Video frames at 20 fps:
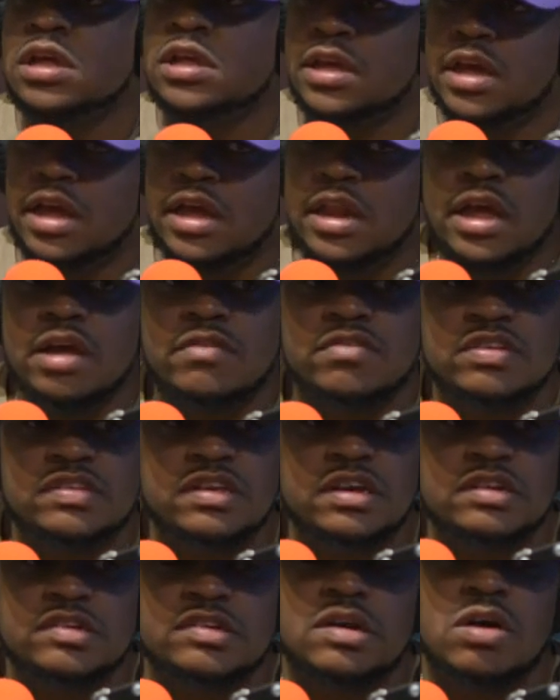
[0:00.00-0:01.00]
Yeah, they have a
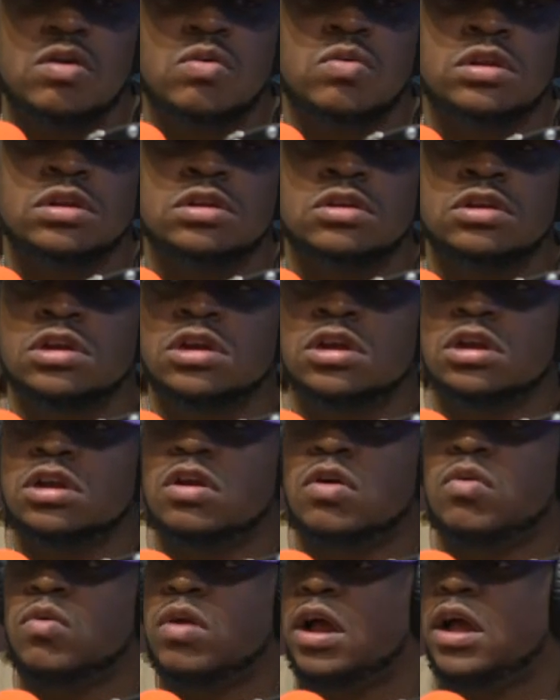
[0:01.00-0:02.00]
set show, and
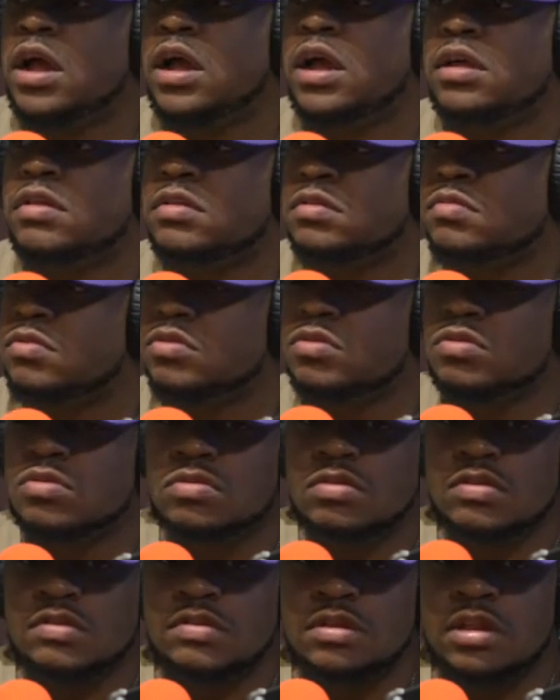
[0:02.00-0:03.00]
what I have them
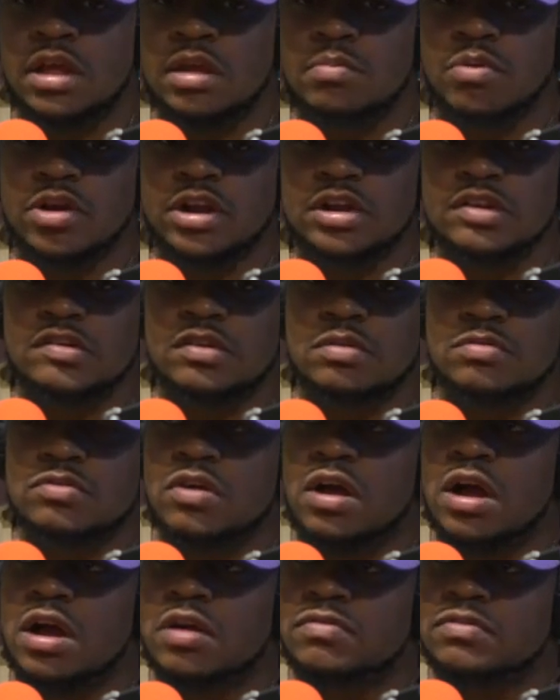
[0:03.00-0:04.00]
do is they bring a jump
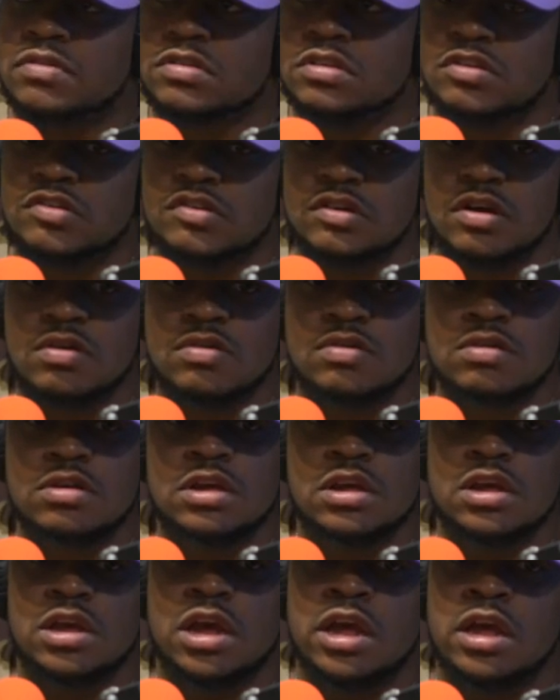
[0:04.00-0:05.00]
drive to the show,
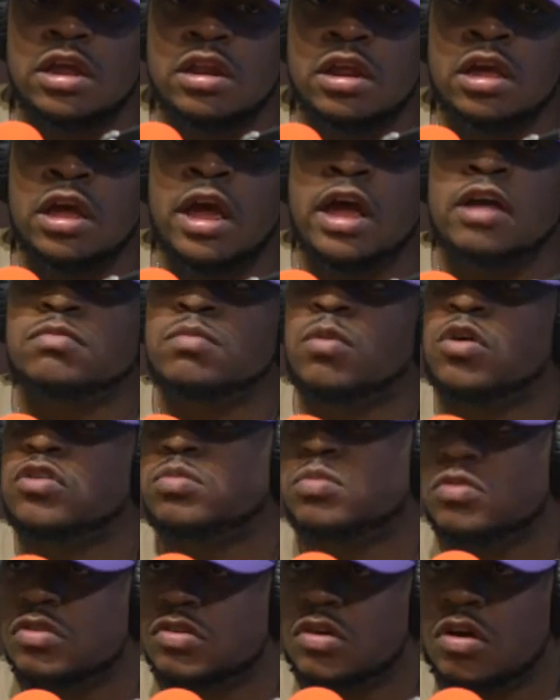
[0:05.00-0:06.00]
and it has
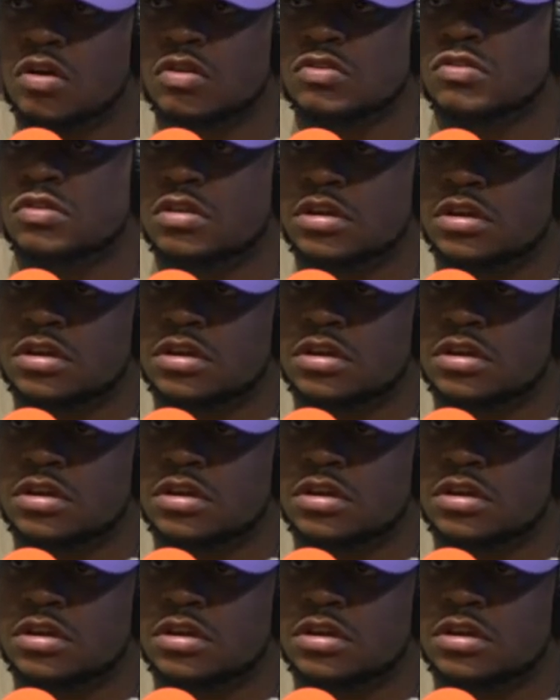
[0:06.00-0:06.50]
multiple songs on there.